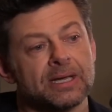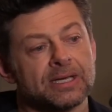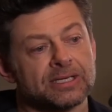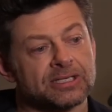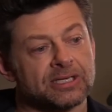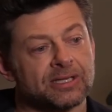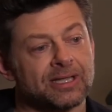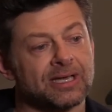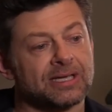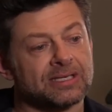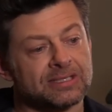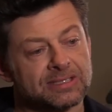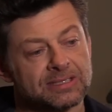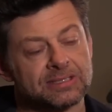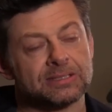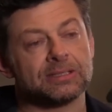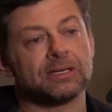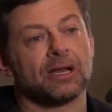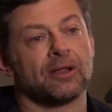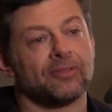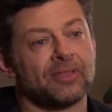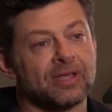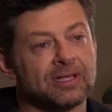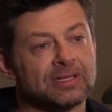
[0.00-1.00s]
So that's
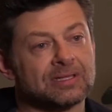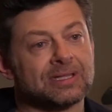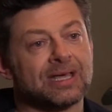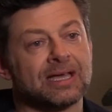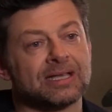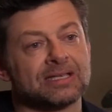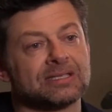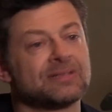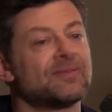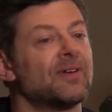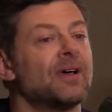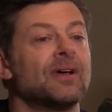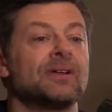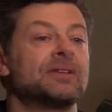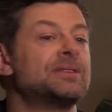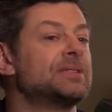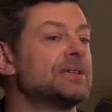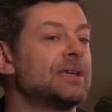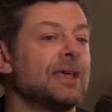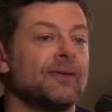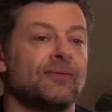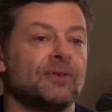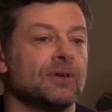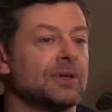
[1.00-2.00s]
you know that that's uh,
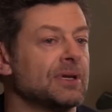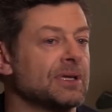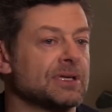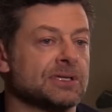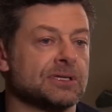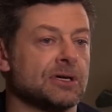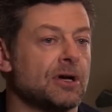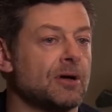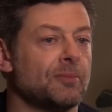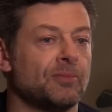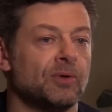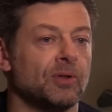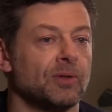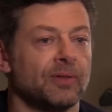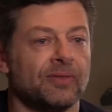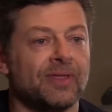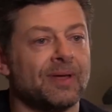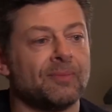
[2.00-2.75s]
to give you an example.